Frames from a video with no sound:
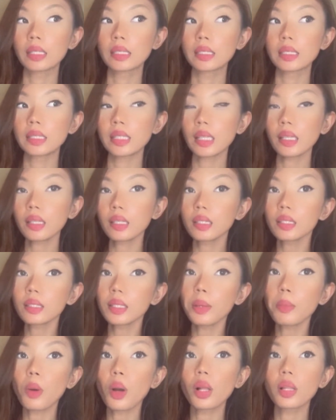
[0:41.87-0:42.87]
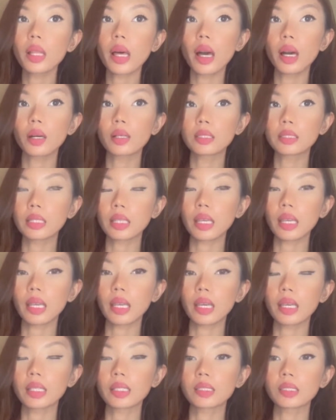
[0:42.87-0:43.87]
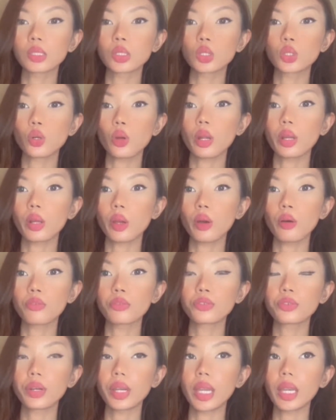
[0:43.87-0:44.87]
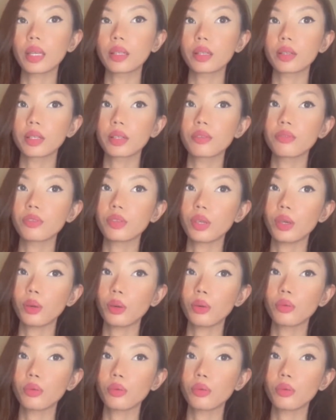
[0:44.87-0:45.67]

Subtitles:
single them all out and sort of create a review